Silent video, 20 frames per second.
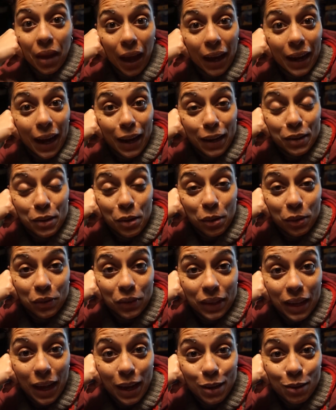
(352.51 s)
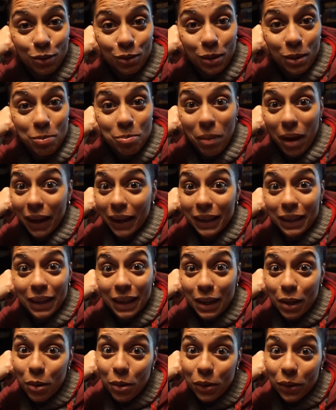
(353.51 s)
I got a notification, my
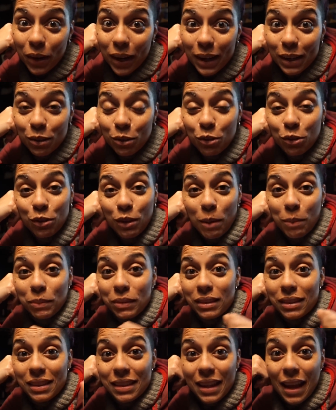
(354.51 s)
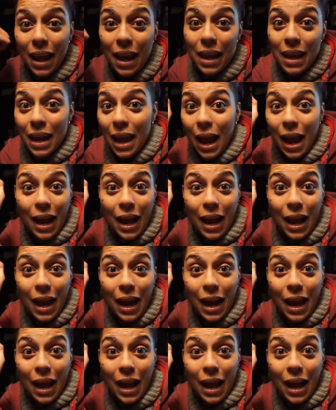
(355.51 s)
Keto Krate shipped today.